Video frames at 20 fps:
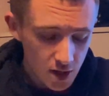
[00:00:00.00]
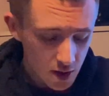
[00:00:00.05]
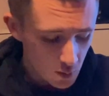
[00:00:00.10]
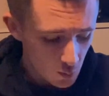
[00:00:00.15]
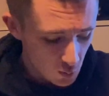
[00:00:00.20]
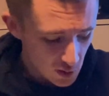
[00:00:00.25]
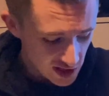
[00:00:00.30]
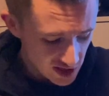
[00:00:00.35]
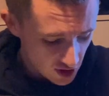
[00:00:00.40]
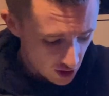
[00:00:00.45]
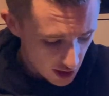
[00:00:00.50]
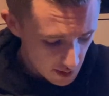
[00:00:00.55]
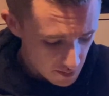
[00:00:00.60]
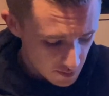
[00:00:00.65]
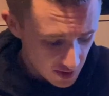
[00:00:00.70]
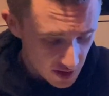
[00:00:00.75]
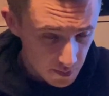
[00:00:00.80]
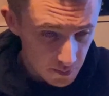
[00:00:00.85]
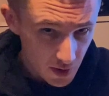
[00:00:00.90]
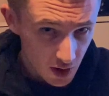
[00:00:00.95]
We times
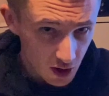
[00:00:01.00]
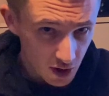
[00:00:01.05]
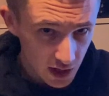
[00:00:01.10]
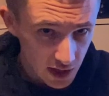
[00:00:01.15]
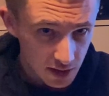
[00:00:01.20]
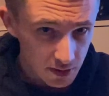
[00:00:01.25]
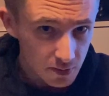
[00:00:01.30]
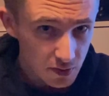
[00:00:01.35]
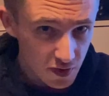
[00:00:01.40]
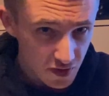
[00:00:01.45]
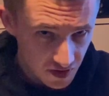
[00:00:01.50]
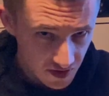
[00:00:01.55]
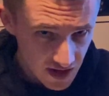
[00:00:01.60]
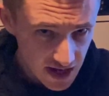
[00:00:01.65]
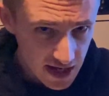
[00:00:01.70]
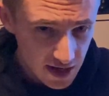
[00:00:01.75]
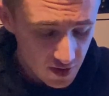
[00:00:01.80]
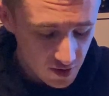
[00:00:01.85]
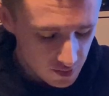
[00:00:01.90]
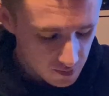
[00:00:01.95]
it by
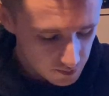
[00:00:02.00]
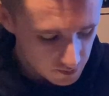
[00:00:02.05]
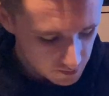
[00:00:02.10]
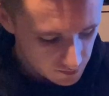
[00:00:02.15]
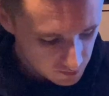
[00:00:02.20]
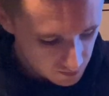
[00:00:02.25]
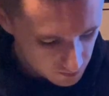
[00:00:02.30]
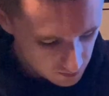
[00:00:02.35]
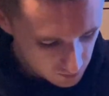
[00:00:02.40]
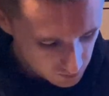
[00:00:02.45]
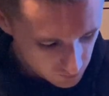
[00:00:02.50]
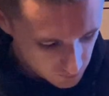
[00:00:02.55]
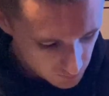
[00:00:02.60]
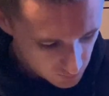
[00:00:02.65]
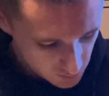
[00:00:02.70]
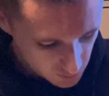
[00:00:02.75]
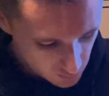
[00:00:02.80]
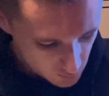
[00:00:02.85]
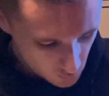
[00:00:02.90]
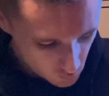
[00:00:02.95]
6.
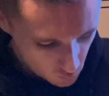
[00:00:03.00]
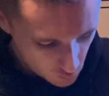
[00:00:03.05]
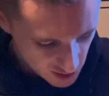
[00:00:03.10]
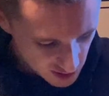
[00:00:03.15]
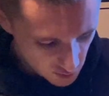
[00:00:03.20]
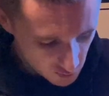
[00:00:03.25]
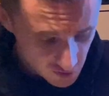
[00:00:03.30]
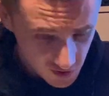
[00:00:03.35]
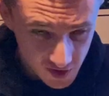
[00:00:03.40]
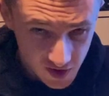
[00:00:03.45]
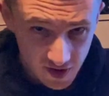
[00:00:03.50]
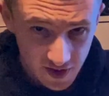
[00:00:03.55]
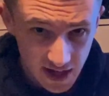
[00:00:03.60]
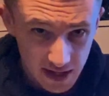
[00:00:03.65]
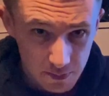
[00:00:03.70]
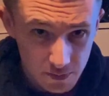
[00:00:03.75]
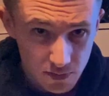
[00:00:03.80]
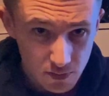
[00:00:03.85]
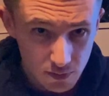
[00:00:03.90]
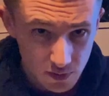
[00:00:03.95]
We do to the
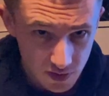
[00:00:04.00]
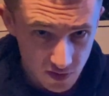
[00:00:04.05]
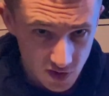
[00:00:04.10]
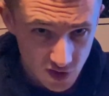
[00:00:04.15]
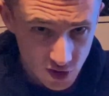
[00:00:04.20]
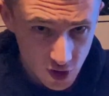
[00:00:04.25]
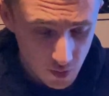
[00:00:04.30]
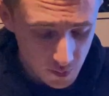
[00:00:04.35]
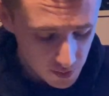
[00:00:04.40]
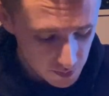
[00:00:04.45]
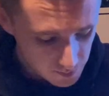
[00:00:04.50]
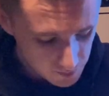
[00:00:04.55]
same to the top.